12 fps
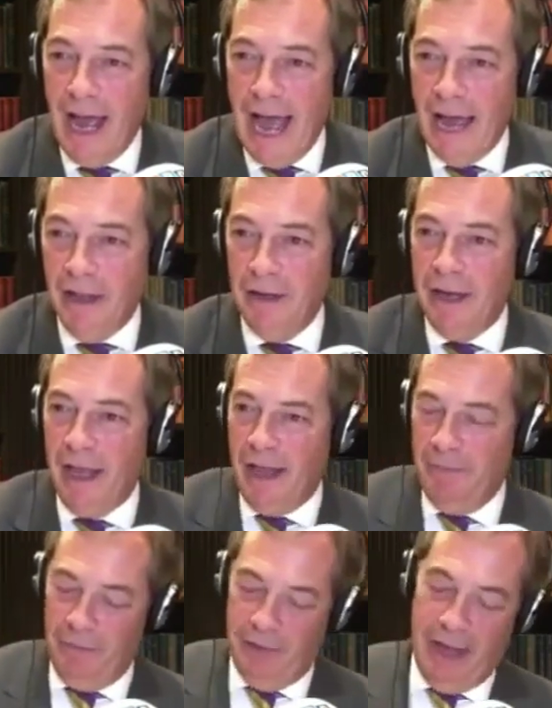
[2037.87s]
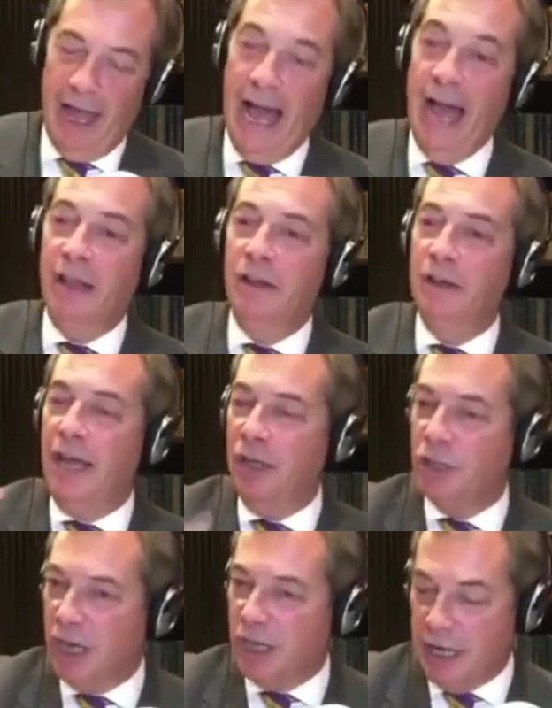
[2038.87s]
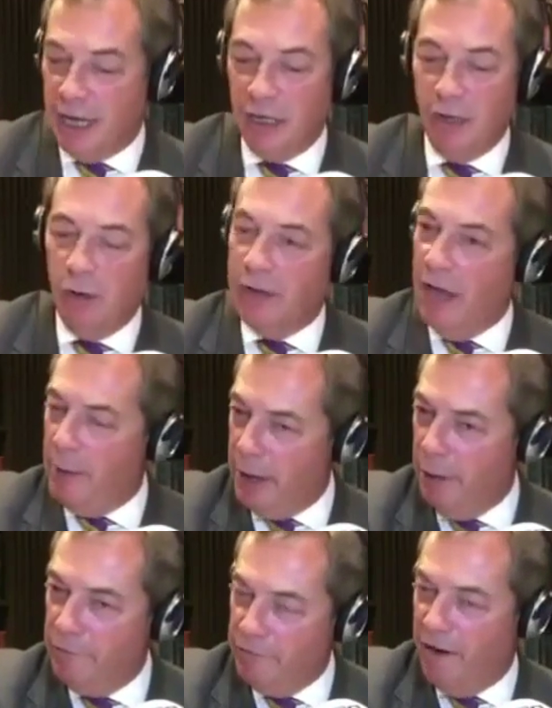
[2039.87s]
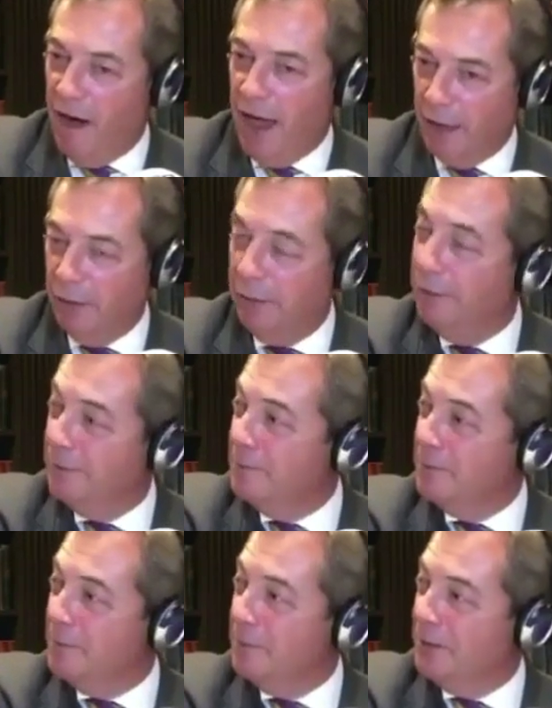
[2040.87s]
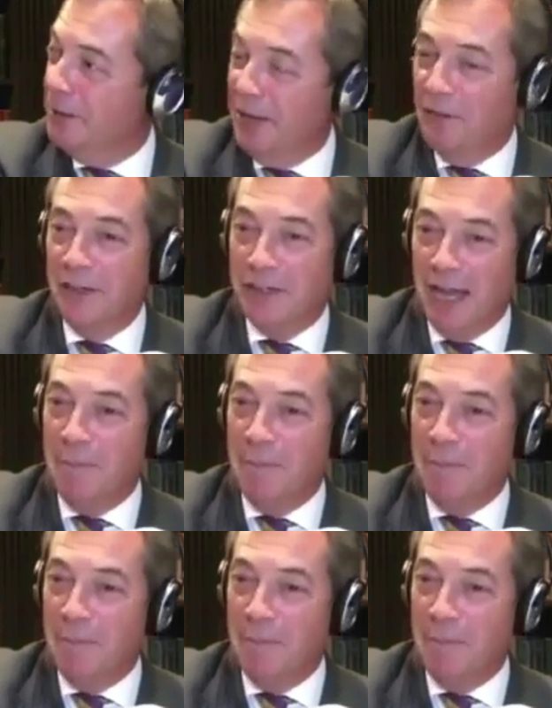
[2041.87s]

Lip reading: ship. Alan in Chiswick, you're going on file, and the day